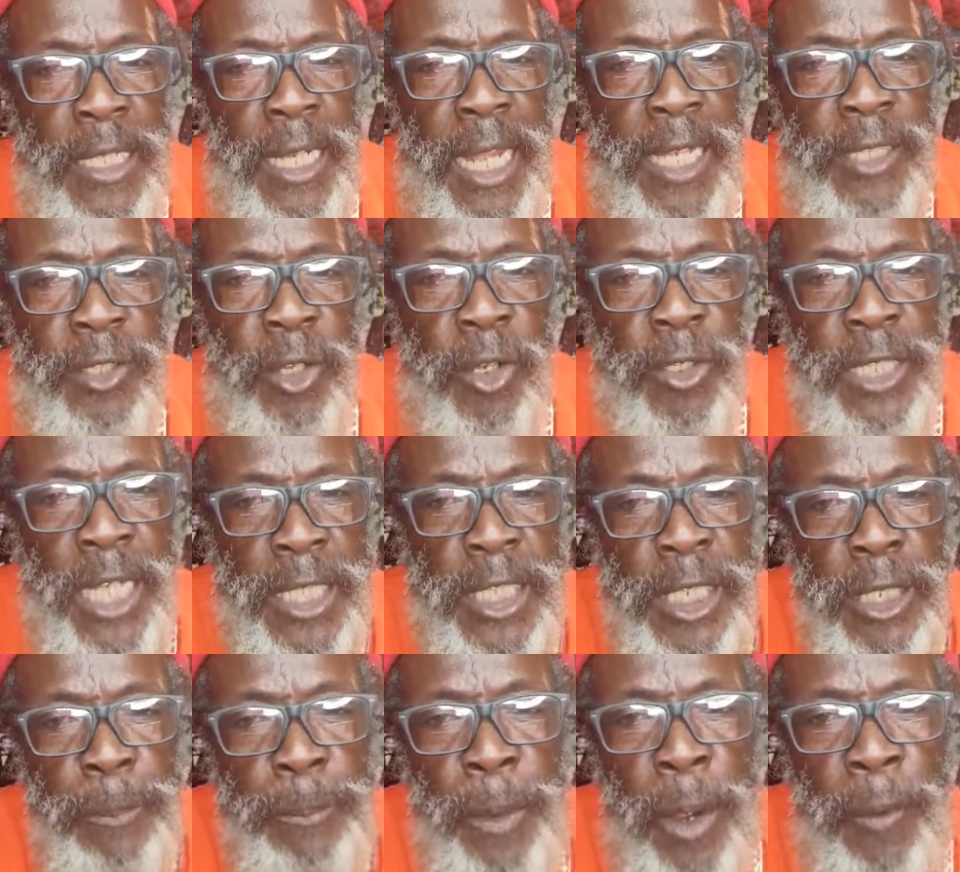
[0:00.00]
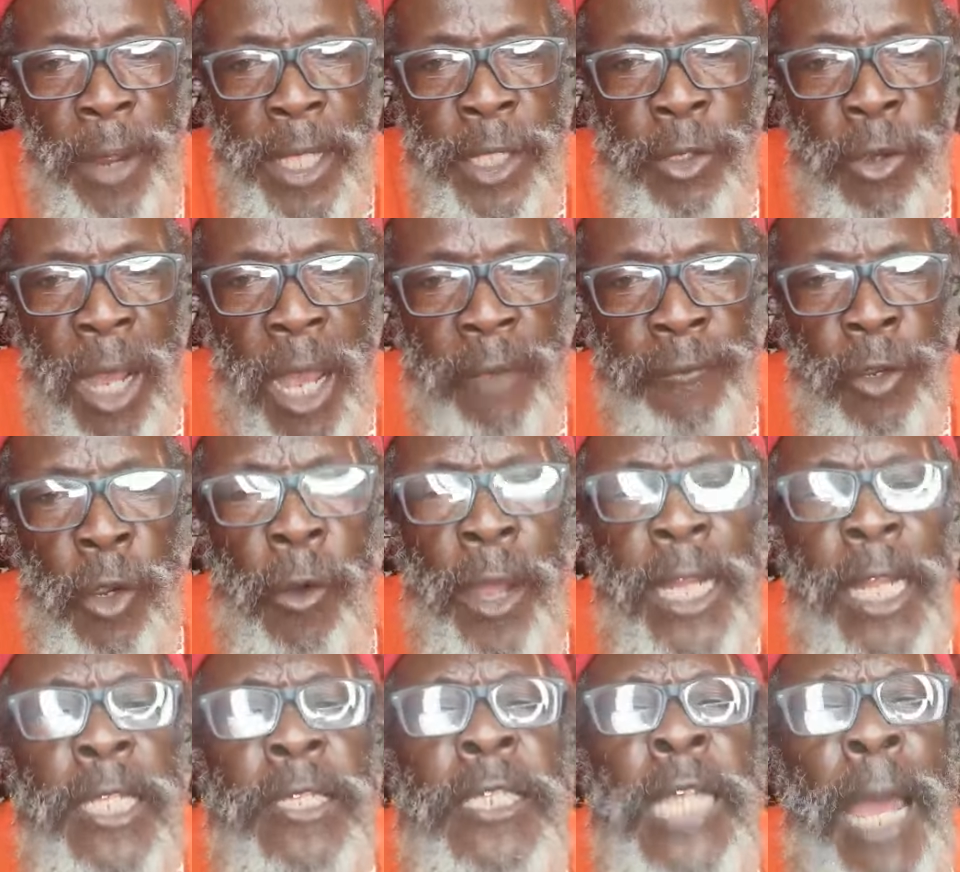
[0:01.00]
and the large house. That is the power you have.
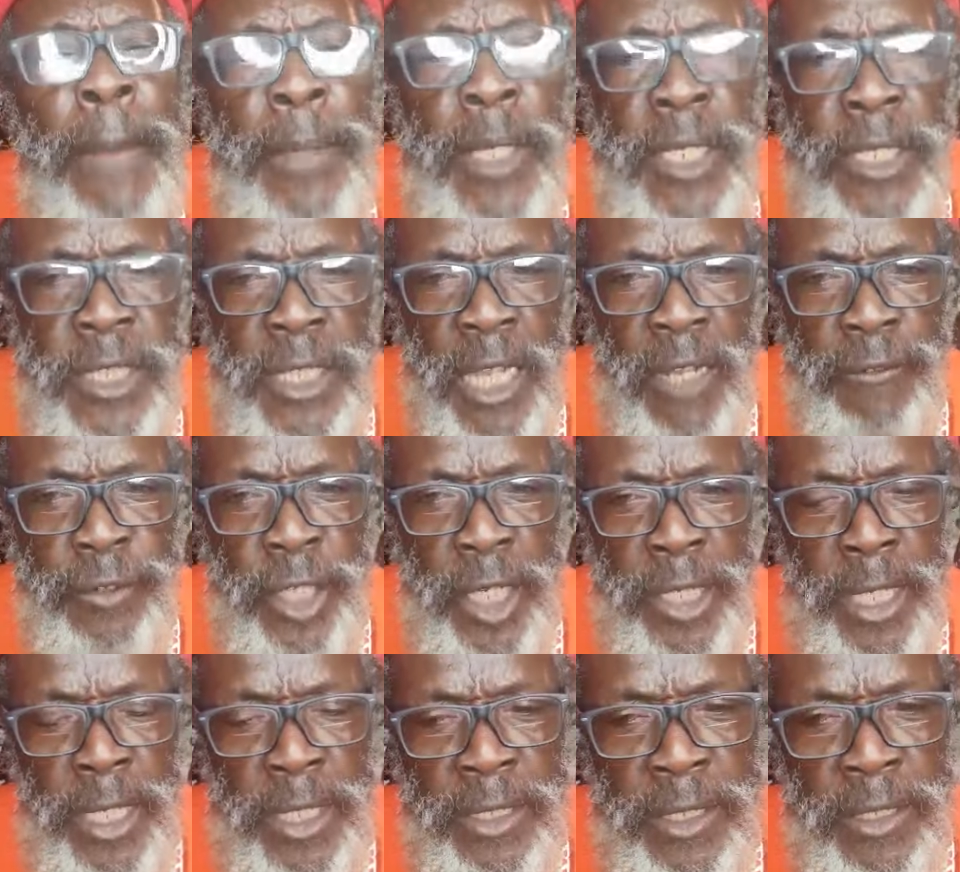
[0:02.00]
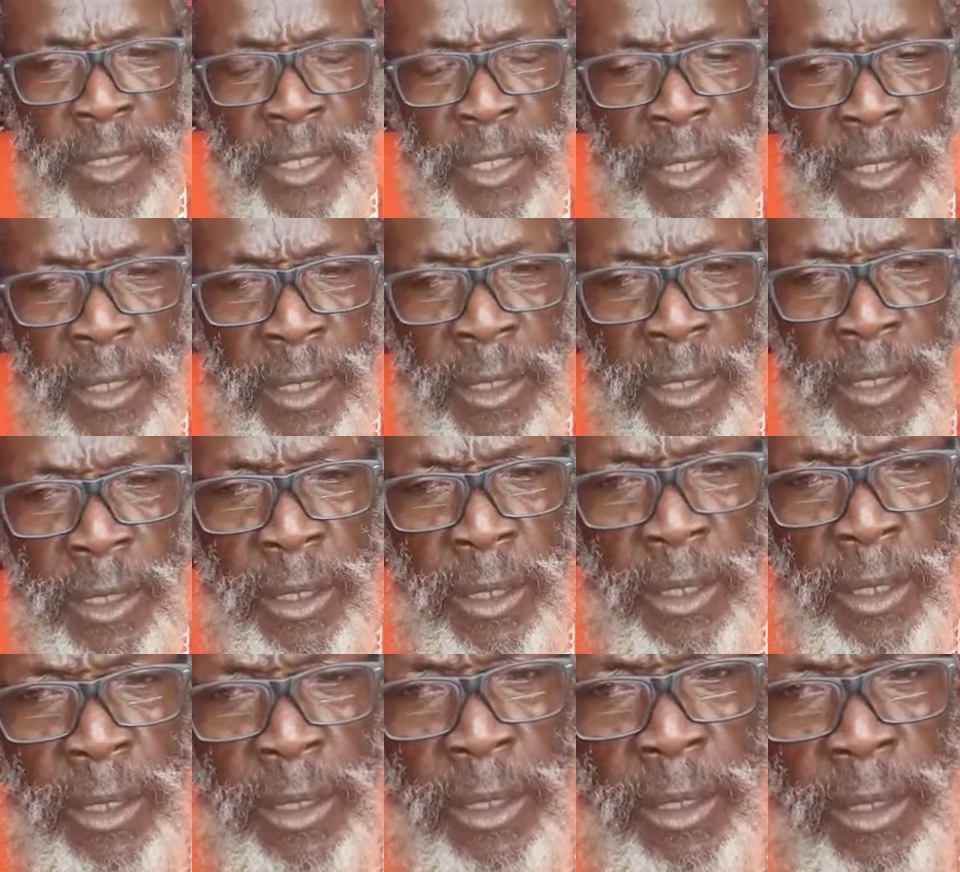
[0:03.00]
Go and examine yourself, Jennings.
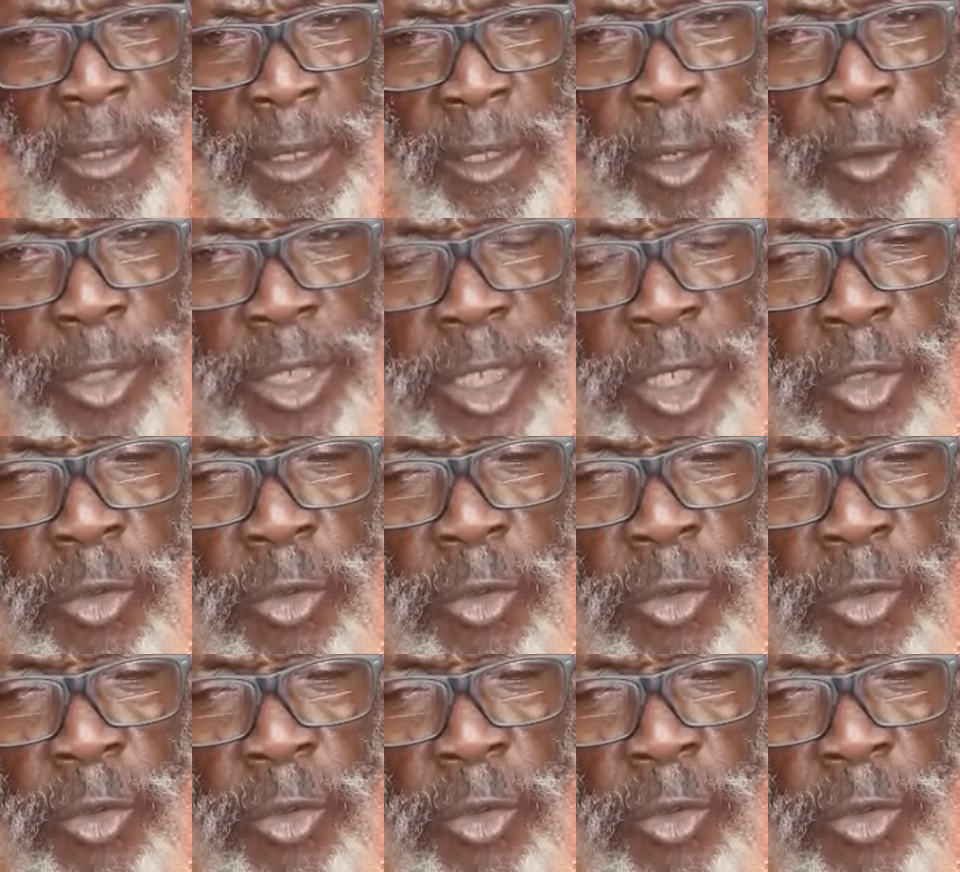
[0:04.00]
Who